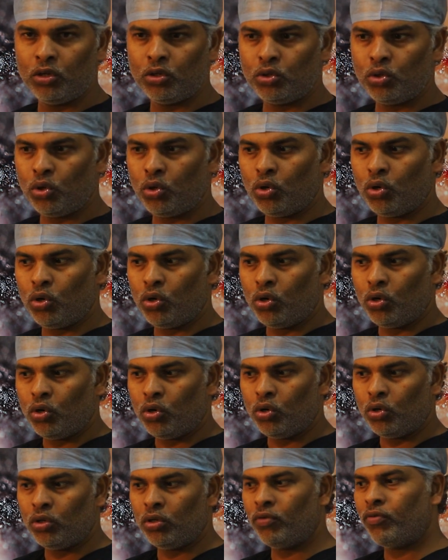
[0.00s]
So
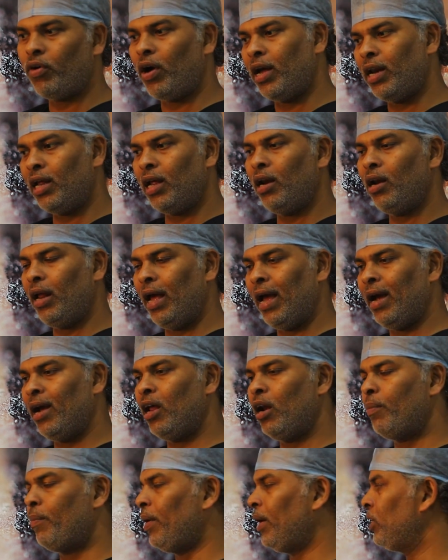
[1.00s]
the final
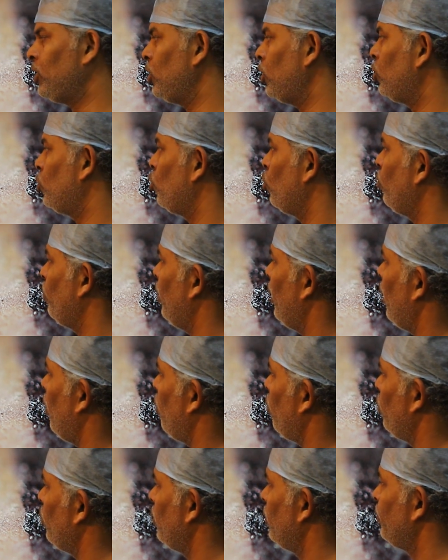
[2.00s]
angle of exit should be
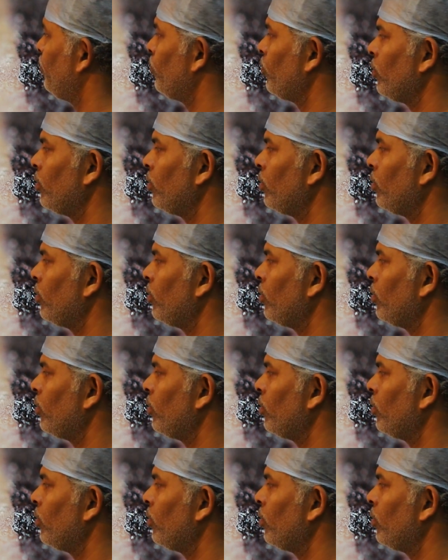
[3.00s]
around